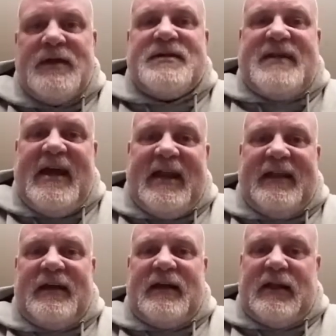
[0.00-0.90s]

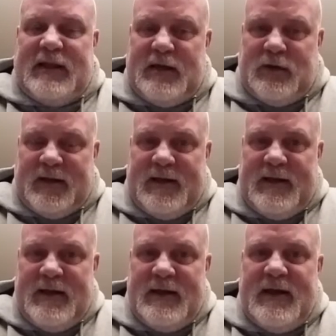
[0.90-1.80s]
stating
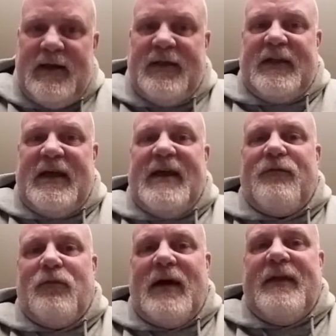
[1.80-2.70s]
clearly that they
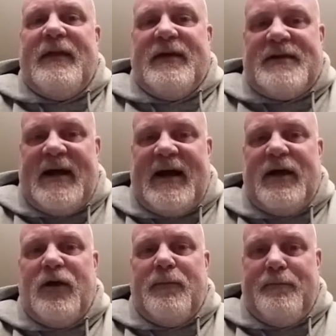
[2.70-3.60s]
have read the
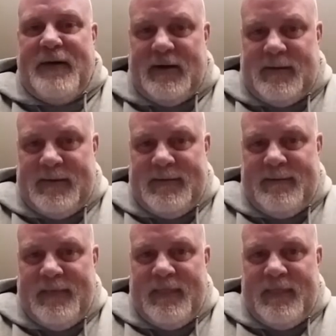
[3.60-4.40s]
entire bill,